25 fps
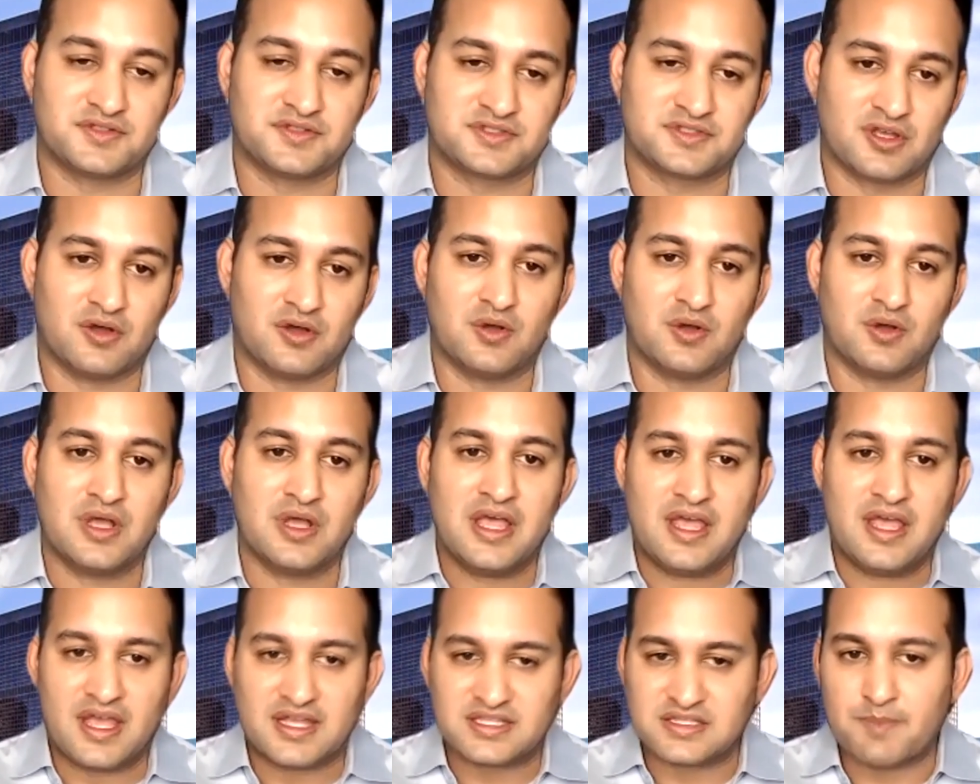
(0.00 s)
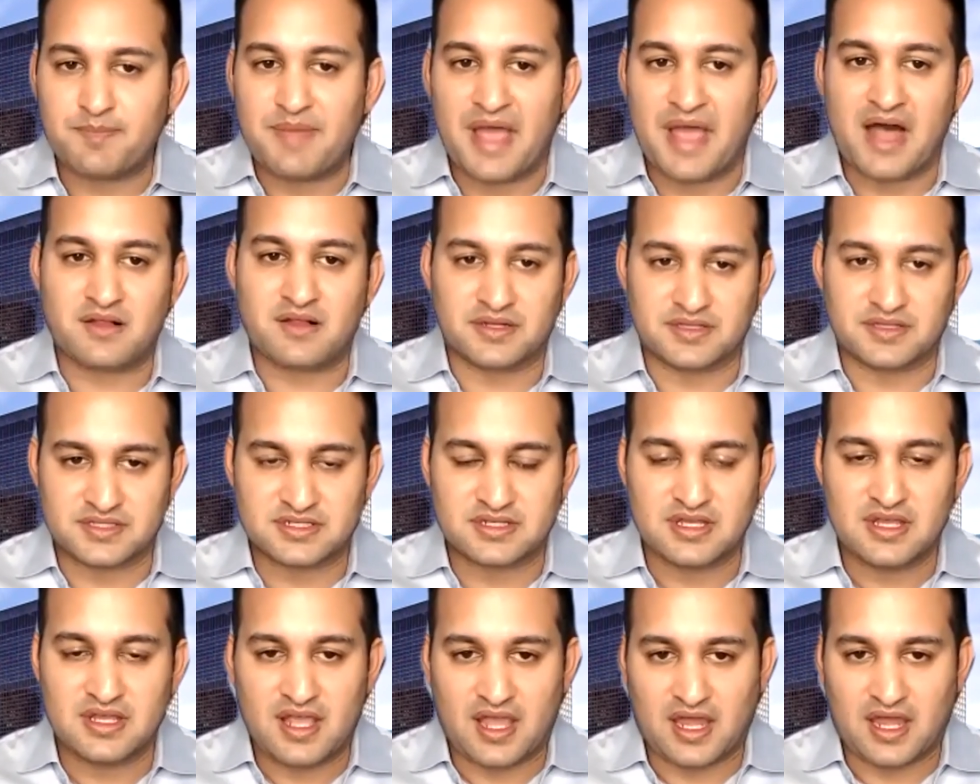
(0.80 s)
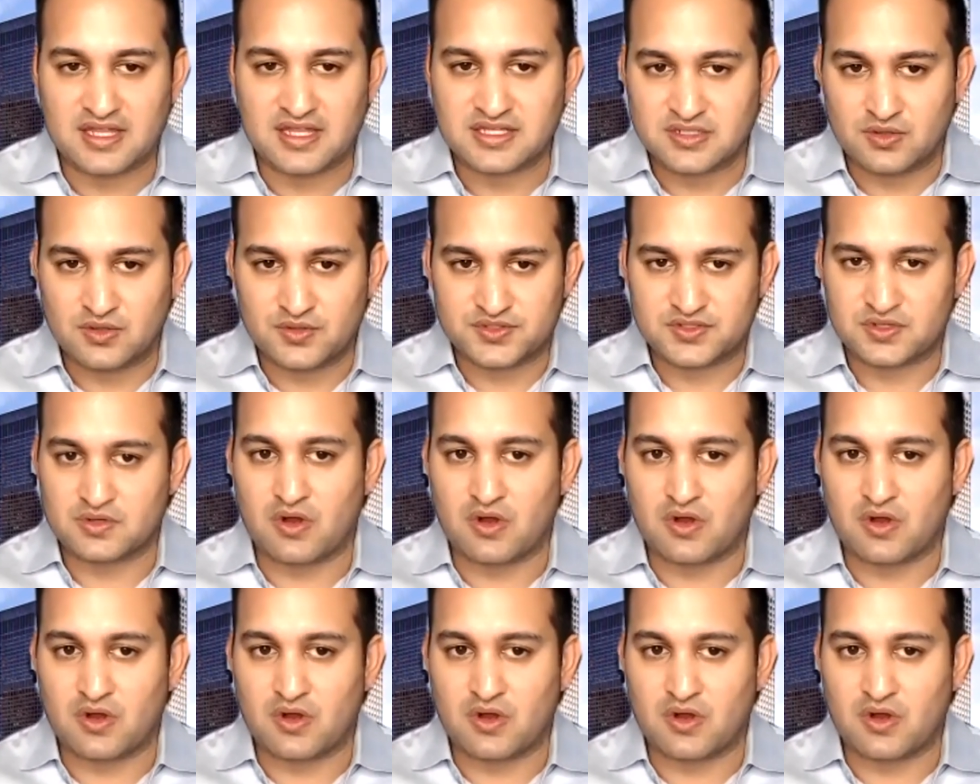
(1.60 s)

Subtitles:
So it's a balance, and it's also